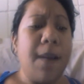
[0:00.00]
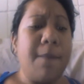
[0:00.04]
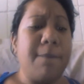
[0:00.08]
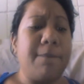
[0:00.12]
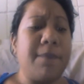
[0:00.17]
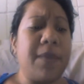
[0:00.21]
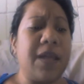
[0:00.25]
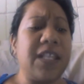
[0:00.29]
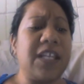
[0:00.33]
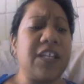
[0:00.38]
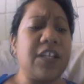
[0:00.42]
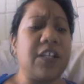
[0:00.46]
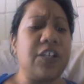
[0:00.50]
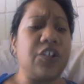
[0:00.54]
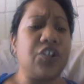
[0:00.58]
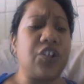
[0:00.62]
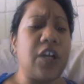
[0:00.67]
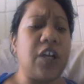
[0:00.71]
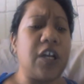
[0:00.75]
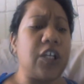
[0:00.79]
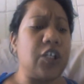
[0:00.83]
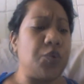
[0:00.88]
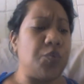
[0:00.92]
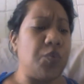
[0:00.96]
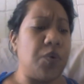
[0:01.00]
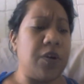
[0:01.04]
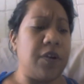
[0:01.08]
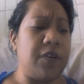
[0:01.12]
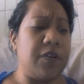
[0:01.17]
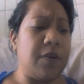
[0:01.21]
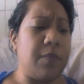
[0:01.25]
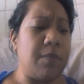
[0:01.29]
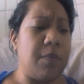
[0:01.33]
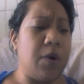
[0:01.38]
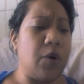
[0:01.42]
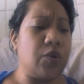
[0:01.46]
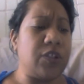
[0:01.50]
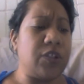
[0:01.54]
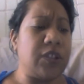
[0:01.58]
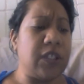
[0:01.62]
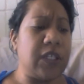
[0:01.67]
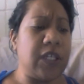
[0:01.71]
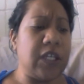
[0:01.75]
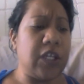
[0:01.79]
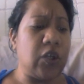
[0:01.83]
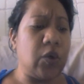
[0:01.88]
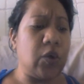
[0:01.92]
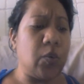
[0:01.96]
Melanesia is one of the most
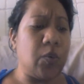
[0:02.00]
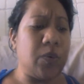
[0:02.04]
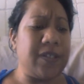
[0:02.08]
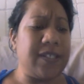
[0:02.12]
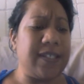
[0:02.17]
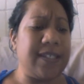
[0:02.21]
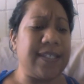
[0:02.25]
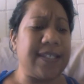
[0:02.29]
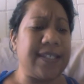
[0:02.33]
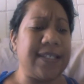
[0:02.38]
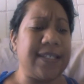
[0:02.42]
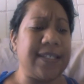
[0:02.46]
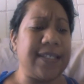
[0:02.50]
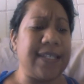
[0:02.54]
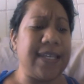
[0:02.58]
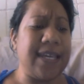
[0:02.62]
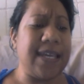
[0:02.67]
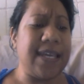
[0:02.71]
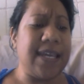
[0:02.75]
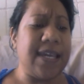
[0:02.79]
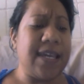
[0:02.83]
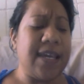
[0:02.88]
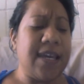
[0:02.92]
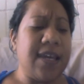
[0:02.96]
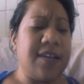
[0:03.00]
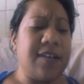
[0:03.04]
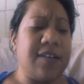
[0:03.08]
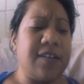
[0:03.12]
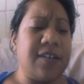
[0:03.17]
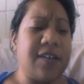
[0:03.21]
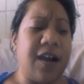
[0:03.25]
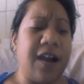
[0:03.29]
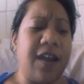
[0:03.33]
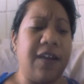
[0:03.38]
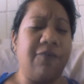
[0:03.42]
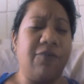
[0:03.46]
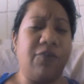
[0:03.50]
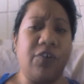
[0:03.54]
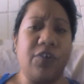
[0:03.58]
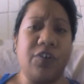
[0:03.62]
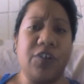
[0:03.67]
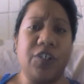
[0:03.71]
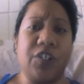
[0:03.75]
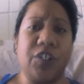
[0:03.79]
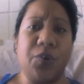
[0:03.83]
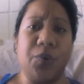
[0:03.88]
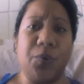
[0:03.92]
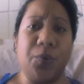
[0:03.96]
linguistically
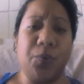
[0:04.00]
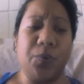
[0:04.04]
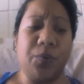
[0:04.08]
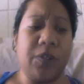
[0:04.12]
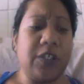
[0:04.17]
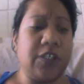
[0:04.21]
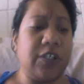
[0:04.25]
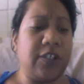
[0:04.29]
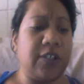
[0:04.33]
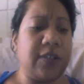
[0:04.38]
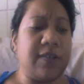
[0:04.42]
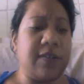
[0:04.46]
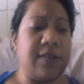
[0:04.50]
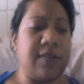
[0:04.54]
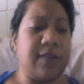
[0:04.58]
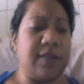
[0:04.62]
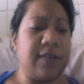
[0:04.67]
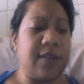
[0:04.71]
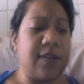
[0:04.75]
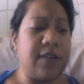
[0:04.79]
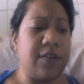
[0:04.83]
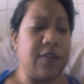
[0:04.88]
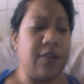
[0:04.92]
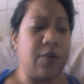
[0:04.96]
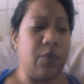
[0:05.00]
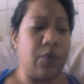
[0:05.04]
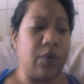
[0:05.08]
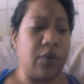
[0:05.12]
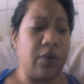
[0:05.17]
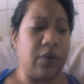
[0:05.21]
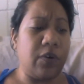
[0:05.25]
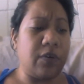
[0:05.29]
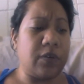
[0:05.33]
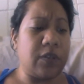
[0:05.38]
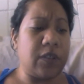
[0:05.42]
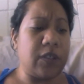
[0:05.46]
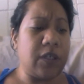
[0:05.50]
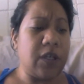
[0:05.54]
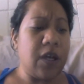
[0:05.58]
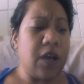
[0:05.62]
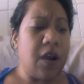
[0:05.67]
diverse regions in the world,